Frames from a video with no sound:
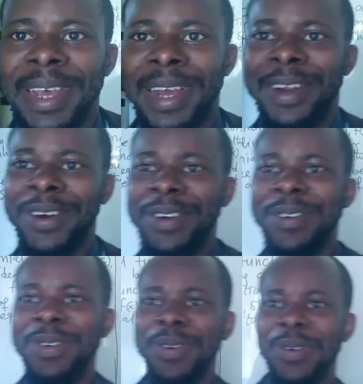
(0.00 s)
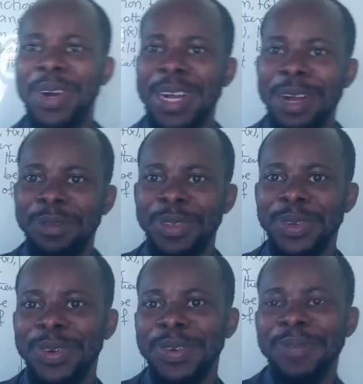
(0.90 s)
Hello, welcome
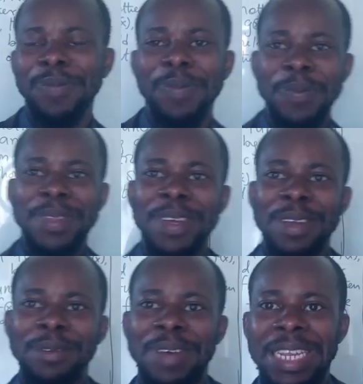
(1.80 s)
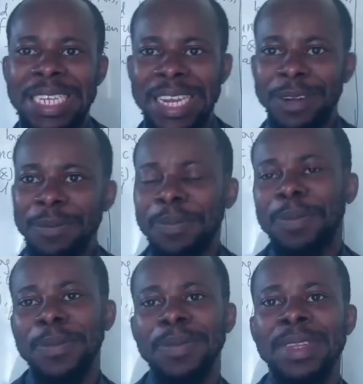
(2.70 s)
to my channel.
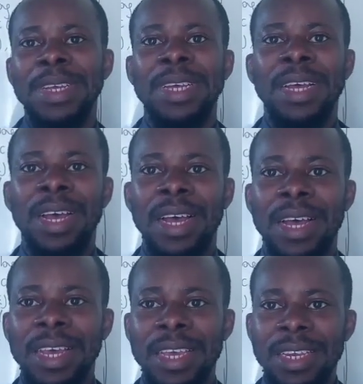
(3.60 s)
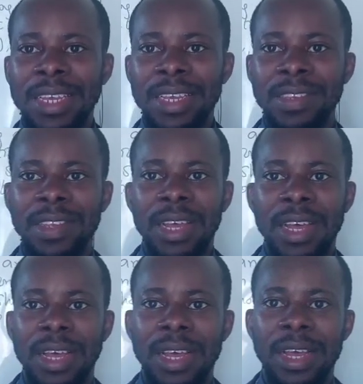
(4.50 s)
In this
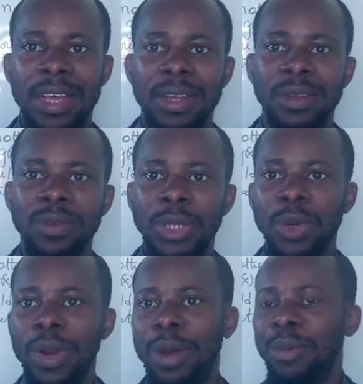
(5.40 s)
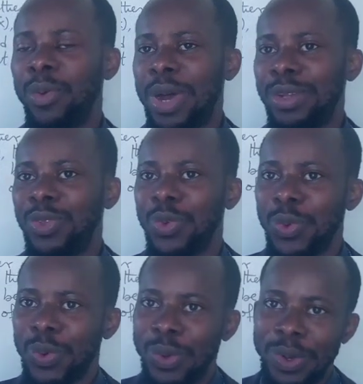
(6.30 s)
tutorial, we want
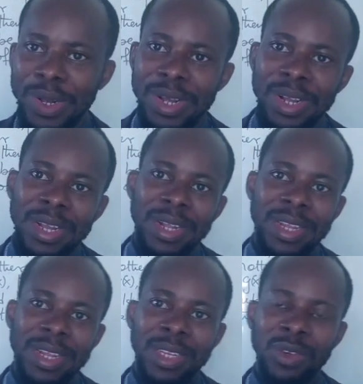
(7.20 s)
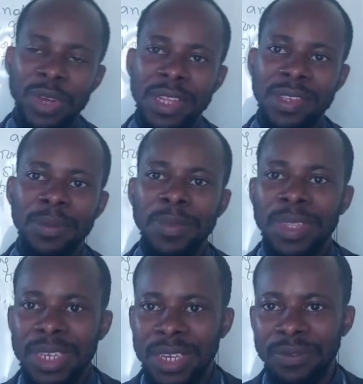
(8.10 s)
to treat
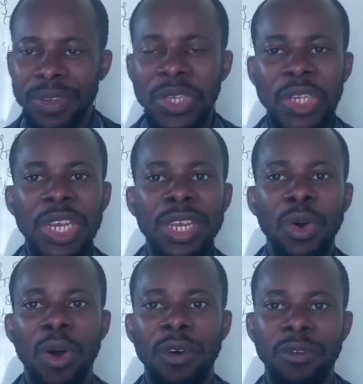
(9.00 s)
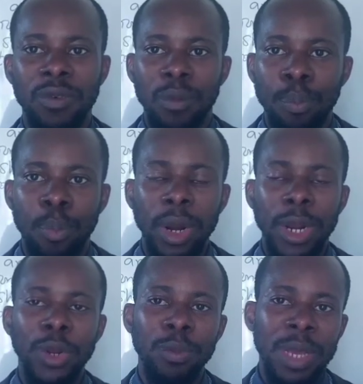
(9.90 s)
division of
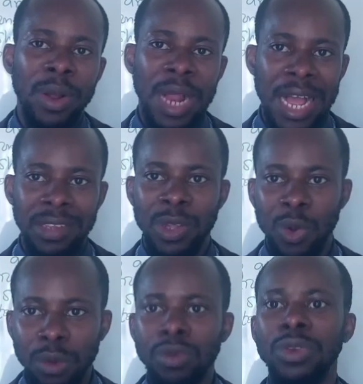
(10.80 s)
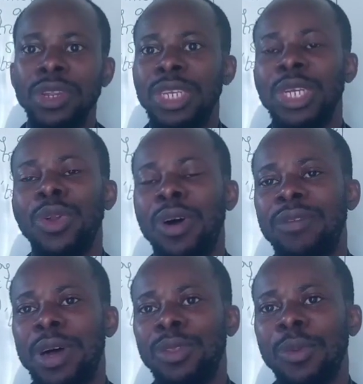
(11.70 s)
polynomial as the continuation of
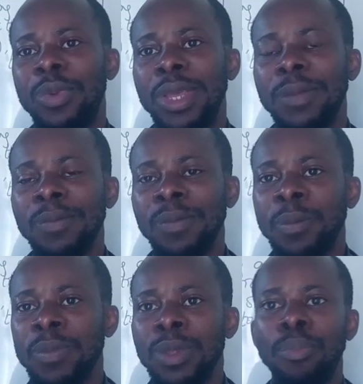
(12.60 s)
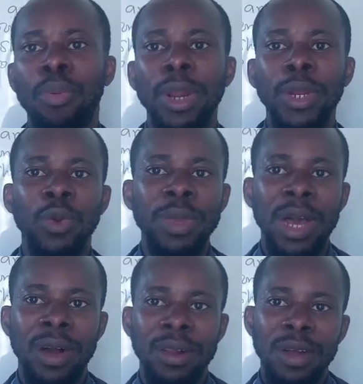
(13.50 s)
our topic,
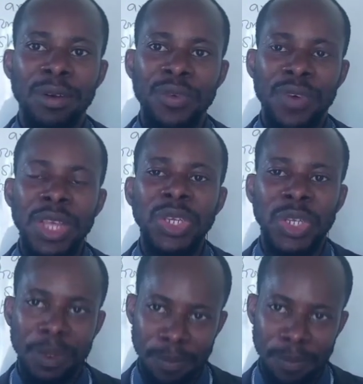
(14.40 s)
polynomial function.